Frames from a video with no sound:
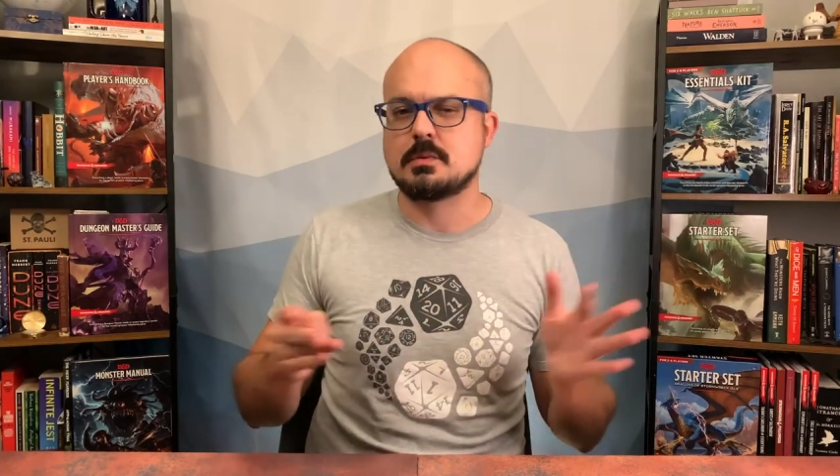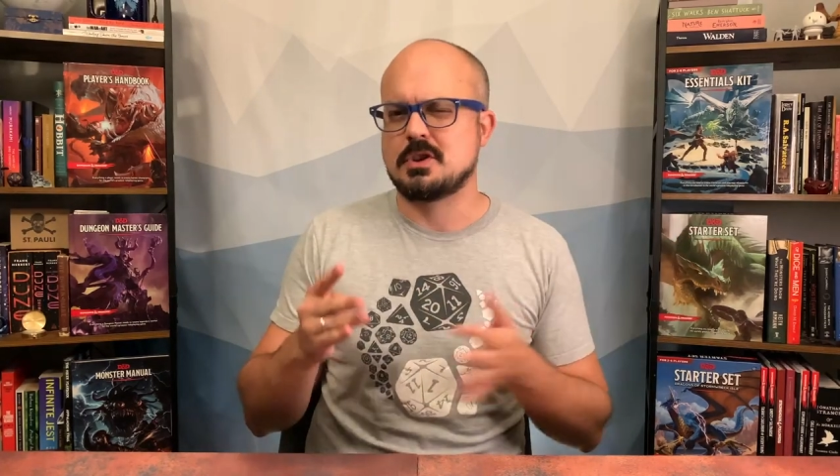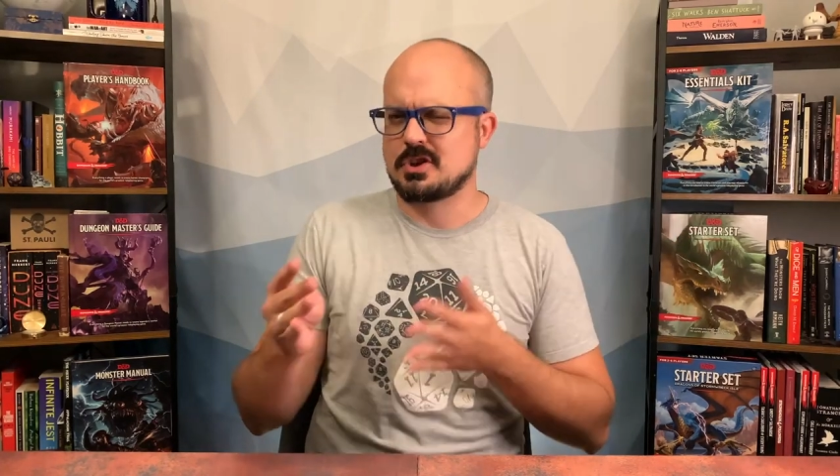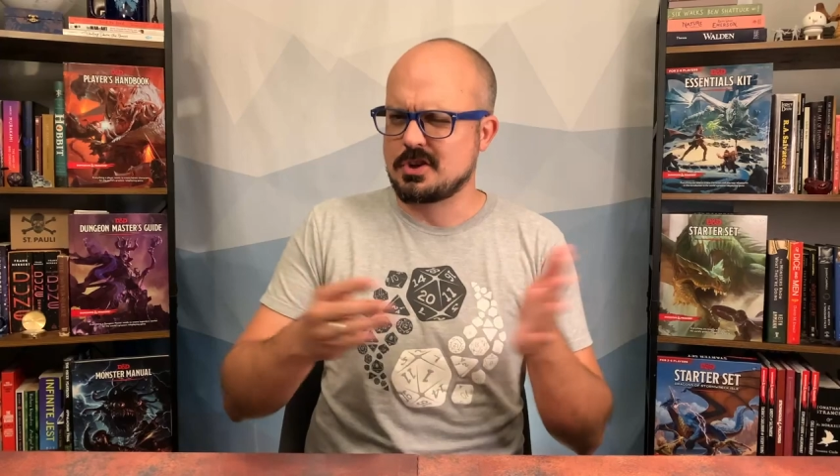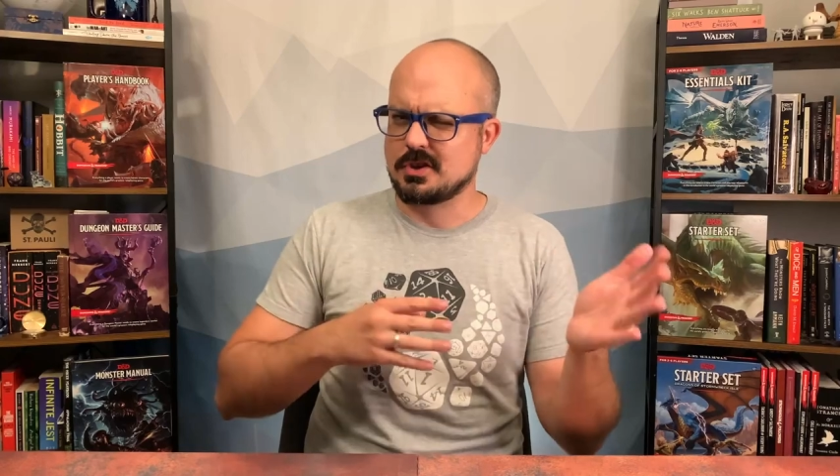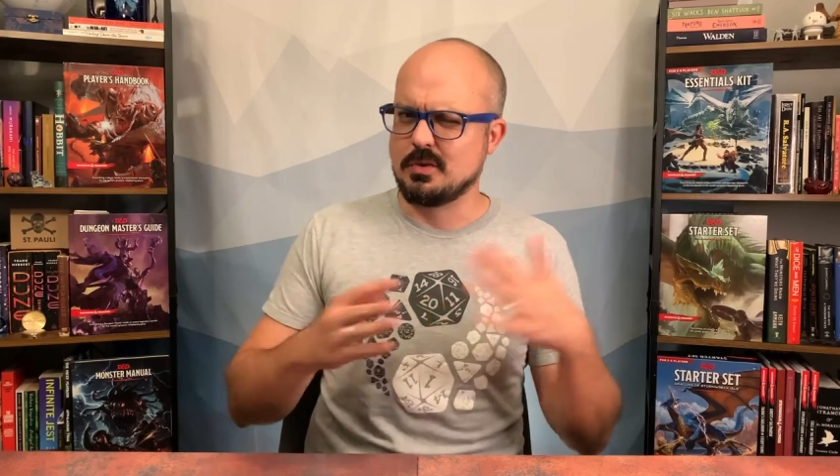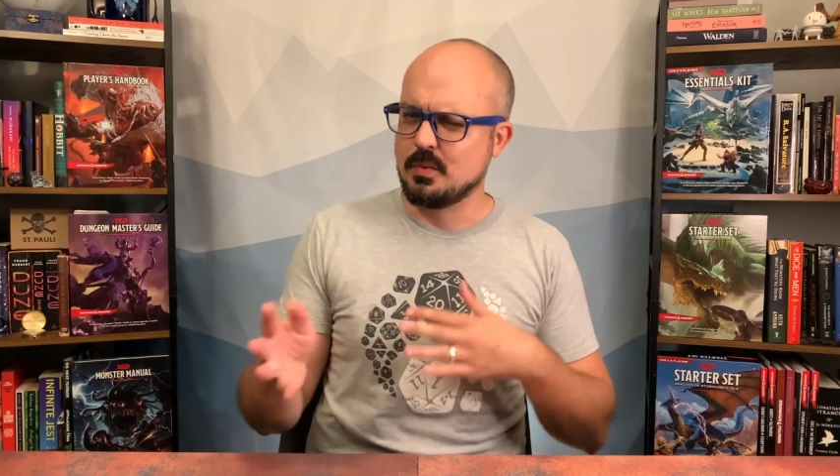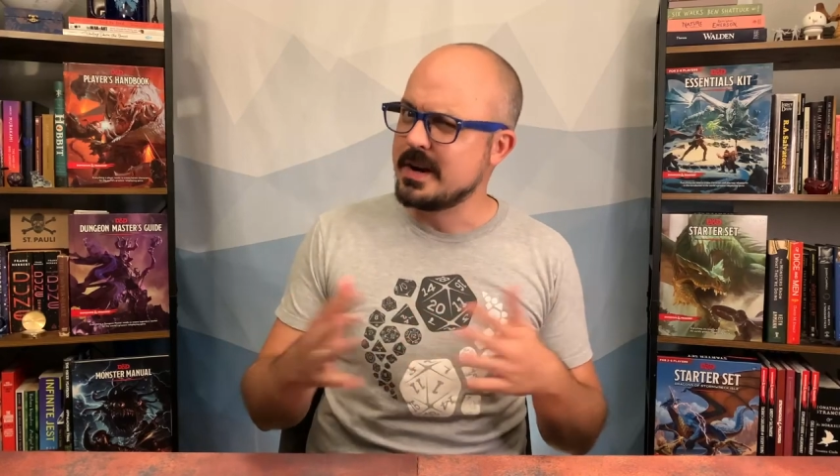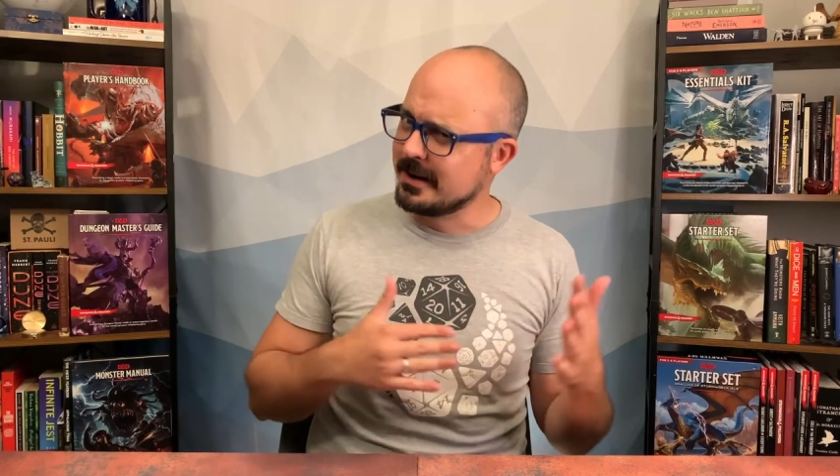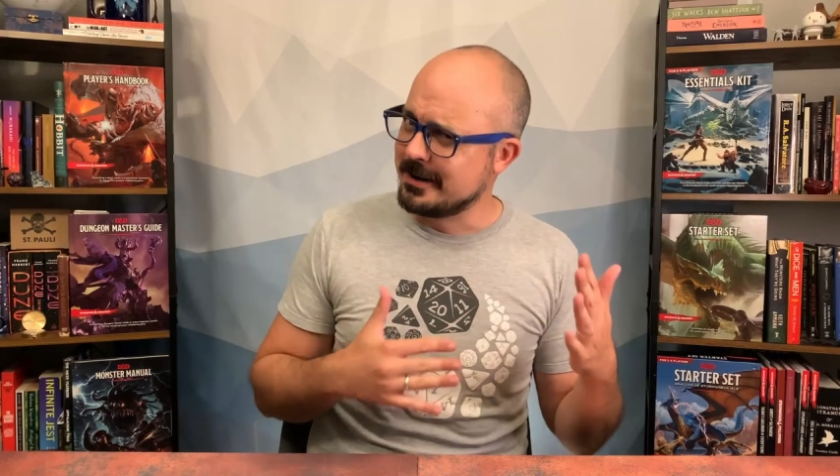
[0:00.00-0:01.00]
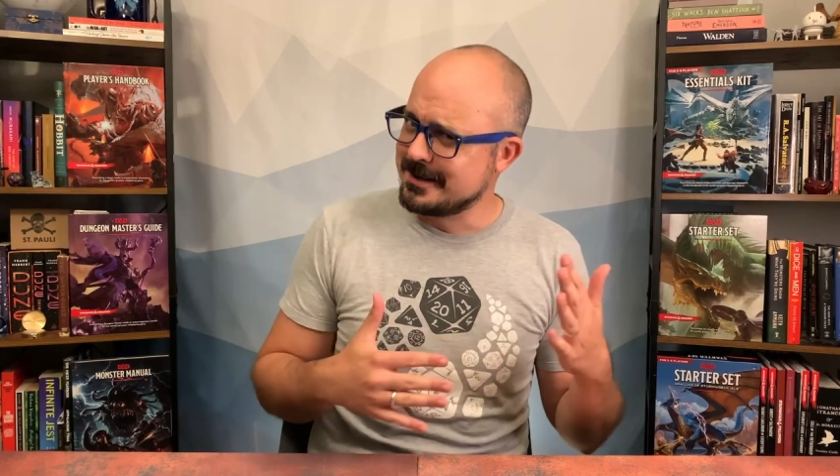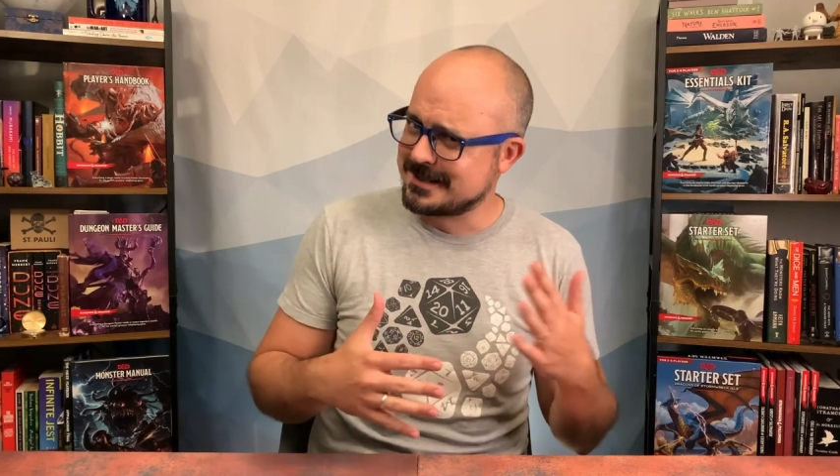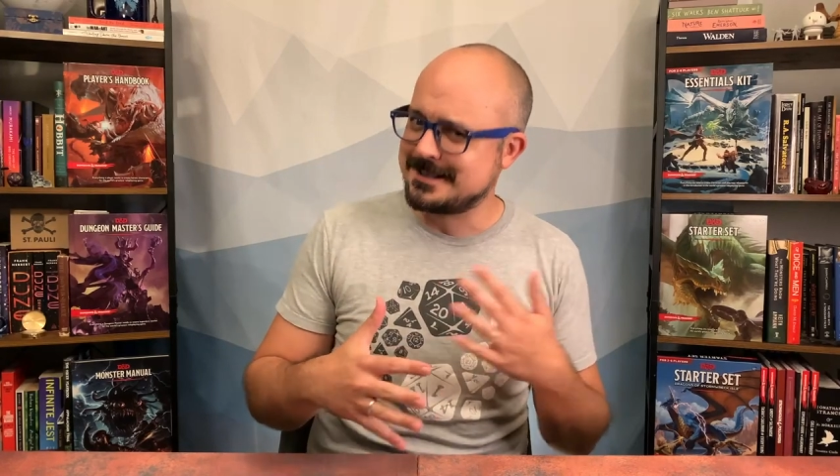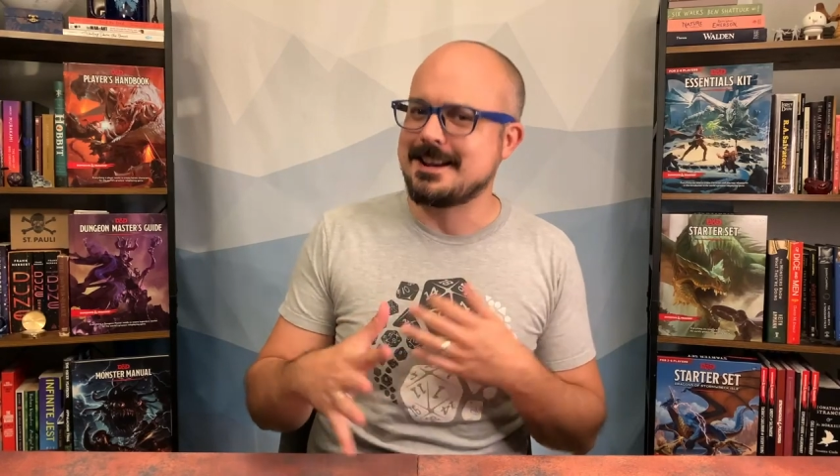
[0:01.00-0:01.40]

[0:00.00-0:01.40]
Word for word: which is also the weirdest